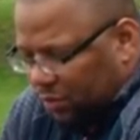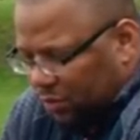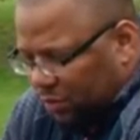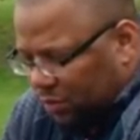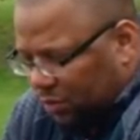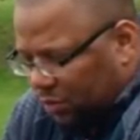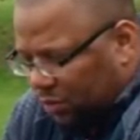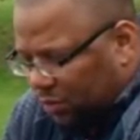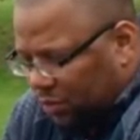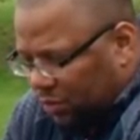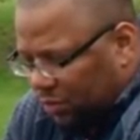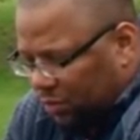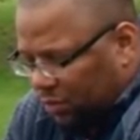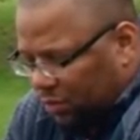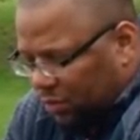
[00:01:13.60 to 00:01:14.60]

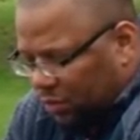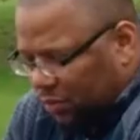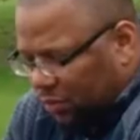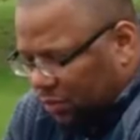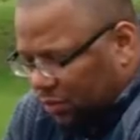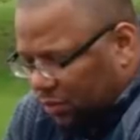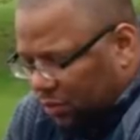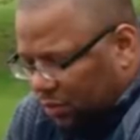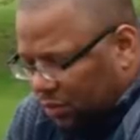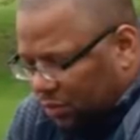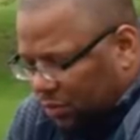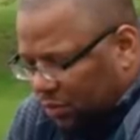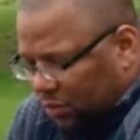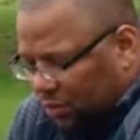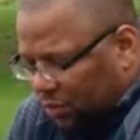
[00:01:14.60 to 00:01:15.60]

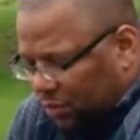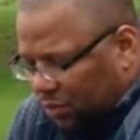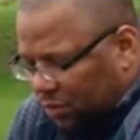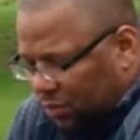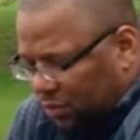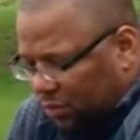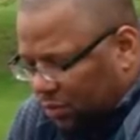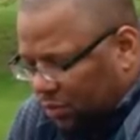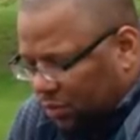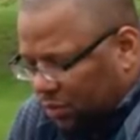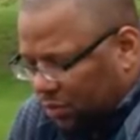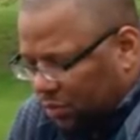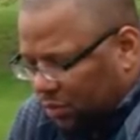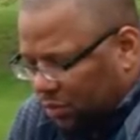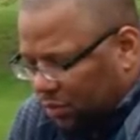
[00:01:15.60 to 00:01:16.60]

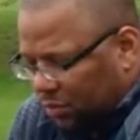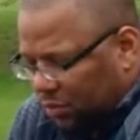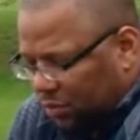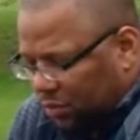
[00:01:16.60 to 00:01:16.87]
[no speech]